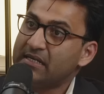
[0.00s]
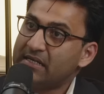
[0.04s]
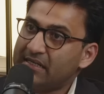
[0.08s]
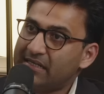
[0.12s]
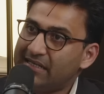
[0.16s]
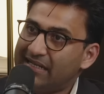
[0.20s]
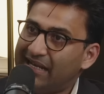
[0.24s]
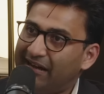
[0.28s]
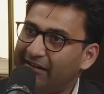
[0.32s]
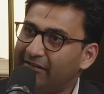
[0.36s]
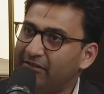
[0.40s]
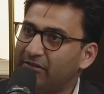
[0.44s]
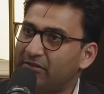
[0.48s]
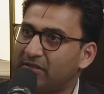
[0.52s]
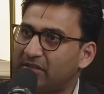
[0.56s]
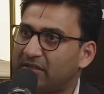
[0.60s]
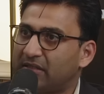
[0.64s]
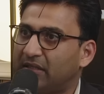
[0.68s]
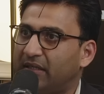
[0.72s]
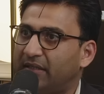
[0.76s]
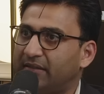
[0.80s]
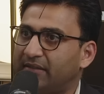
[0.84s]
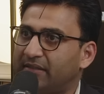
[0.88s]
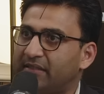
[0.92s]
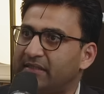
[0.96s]
Now you
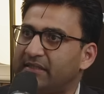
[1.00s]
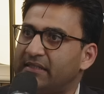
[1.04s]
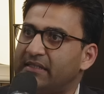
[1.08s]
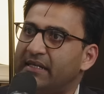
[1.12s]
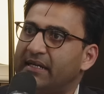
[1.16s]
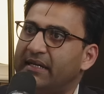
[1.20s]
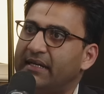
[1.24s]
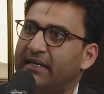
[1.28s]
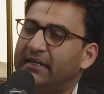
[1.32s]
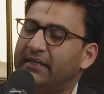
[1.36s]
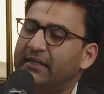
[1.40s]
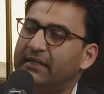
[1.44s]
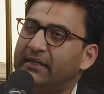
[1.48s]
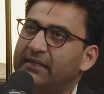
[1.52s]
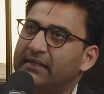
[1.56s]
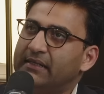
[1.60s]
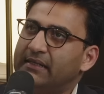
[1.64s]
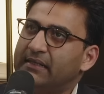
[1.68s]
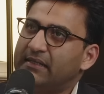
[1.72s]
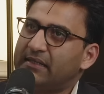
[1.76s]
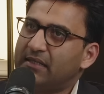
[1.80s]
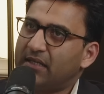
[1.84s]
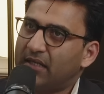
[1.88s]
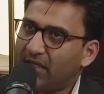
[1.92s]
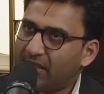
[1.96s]
start seeing
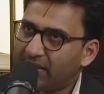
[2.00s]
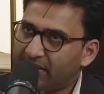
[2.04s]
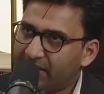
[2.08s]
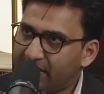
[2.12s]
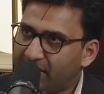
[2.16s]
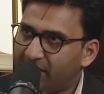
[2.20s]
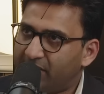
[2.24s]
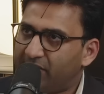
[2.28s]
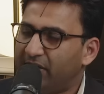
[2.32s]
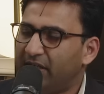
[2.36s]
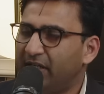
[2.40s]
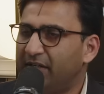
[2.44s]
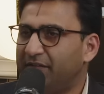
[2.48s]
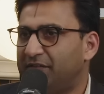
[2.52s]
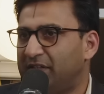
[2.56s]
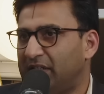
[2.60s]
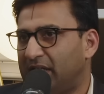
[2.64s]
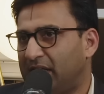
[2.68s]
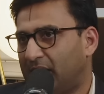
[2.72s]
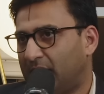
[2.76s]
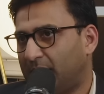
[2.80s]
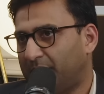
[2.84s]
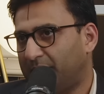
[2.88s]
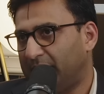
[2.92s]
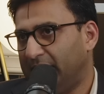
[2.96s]
a degree of
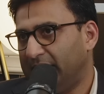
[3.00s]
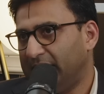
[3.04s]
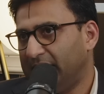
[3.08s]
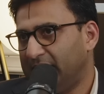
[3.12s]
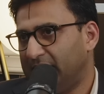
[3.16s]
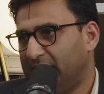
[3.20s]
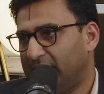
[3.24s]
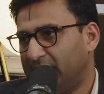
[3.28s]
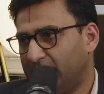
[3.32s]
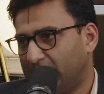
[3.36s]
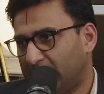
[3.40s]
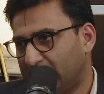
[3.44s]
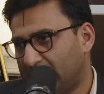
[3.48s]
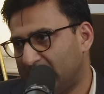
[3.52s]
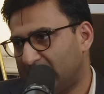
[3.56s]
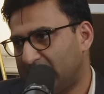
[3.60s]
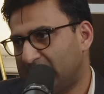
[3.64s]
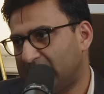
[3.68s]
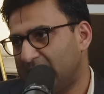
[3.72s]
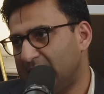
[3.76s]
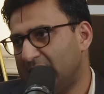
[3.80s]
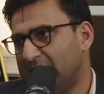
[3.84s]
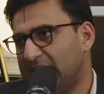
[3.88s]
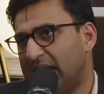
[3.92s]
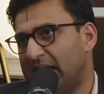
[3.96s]
decoupling, and you can
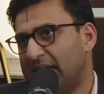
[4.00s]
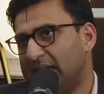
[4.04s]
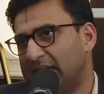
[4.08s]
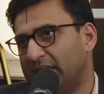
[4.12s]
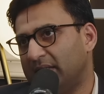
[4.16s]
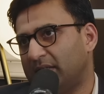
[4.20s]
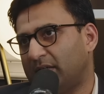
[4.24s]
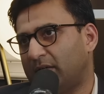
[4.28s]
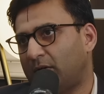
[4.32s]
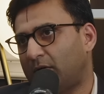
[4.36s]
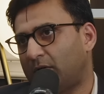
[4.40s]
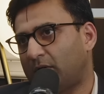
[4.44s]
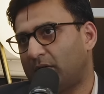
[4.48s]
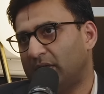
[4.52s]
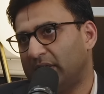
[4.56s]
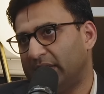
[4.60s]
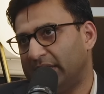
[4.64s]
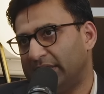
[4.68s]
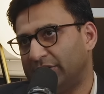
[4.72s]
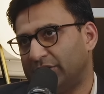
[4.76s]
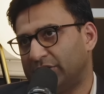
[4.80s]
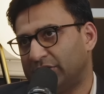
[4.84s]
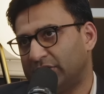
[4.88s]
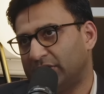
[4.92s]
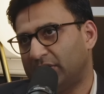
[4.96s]
see that in the
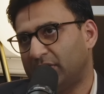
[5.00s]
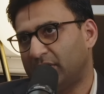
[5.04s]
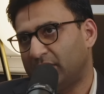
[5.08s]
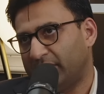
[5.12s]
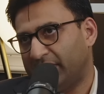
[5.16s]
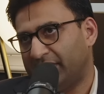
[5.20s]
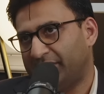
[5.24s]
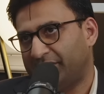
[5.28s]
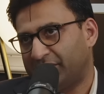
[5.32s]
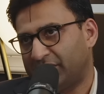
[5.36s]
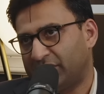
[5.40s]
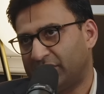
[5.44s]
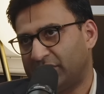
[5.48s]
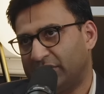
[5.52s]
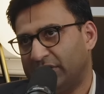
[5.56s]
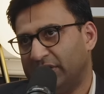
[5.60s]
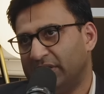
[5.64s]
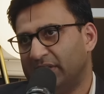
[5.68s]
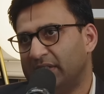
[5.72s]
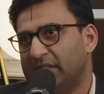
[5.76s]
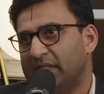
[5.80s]
correlation coefficient.